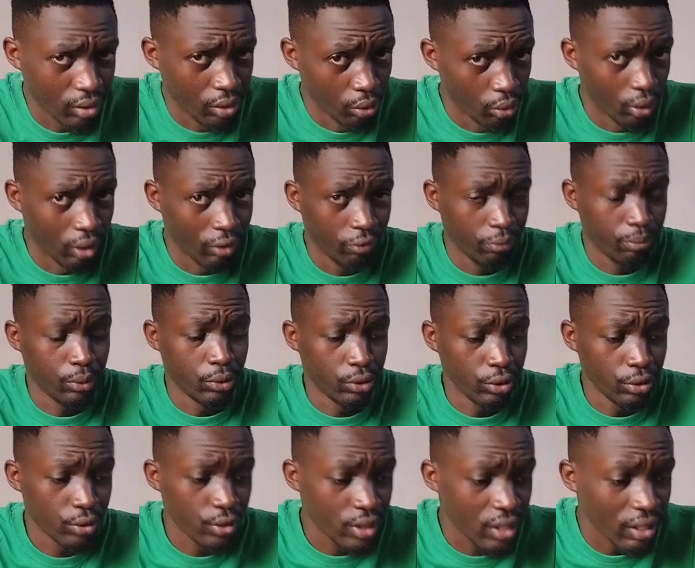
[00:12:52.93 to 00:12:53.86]
you have
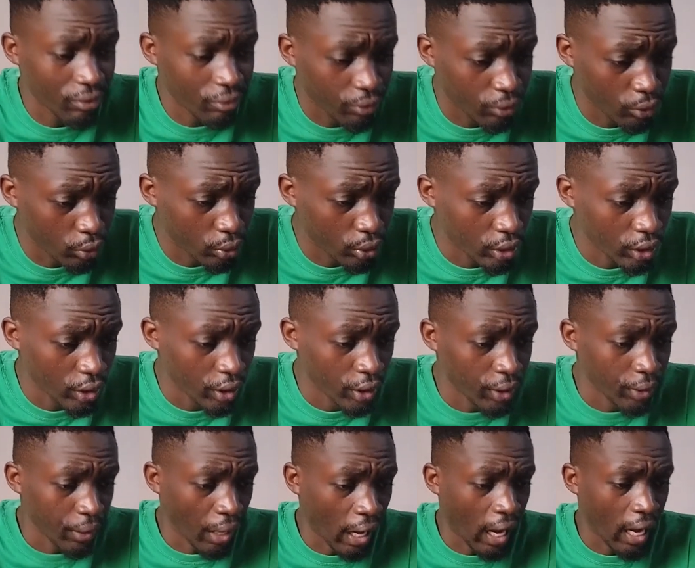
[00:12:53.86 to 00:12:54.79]
produced the fruit.
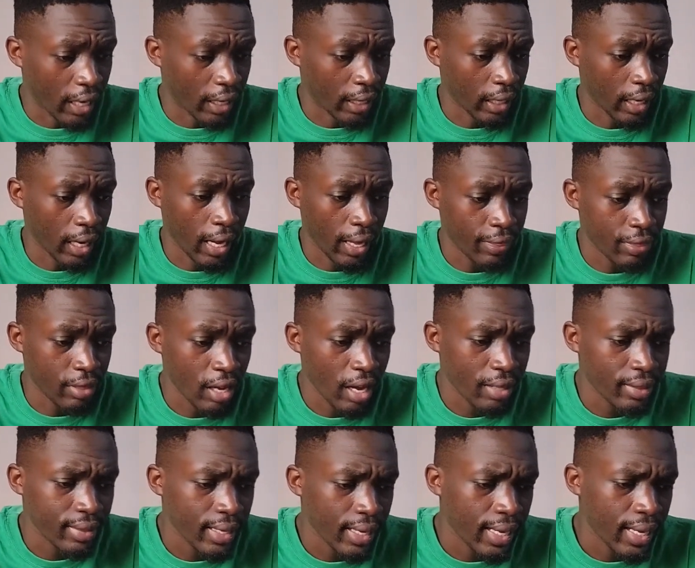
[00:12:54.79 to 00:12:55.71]
And the
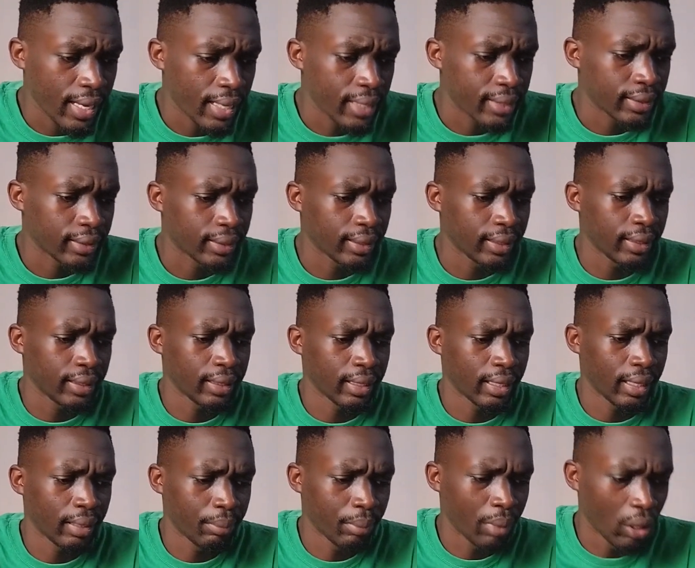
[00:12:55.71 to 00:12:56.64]
other
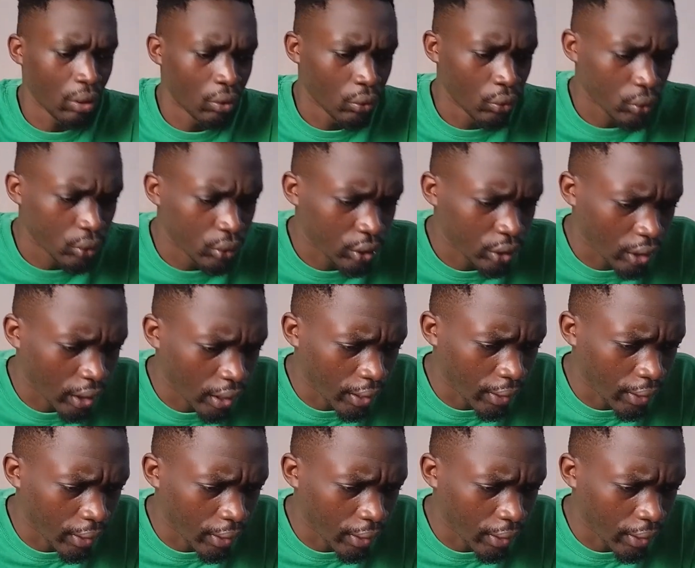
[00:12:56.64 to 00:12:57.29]
thing about